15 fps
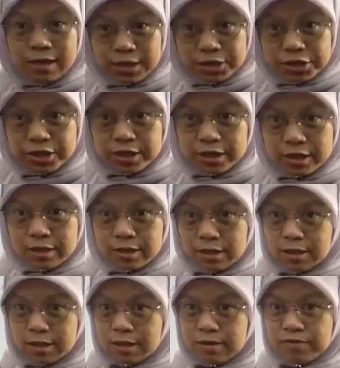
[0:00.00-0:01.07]
addition,
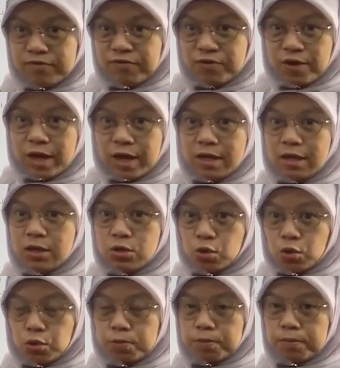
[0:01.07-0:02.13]
for any
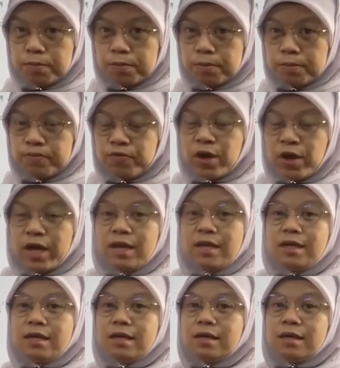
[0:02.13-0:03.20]
group, for
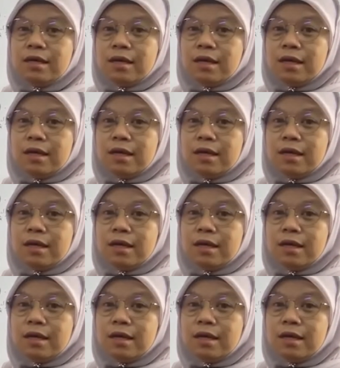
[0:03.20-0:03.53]
any